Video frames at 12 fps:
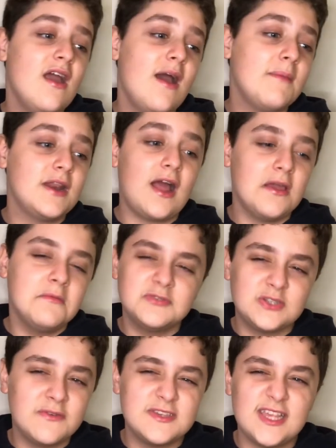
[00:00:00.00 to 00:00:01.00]
i mean it was
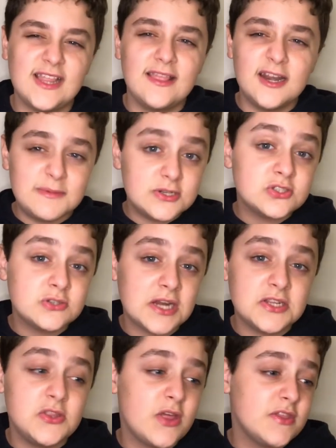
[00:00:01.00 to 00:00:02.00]
obviously a little bit
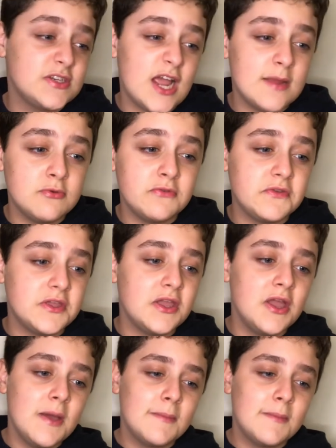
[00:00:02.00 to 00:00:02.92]
distracting throughout the entire movie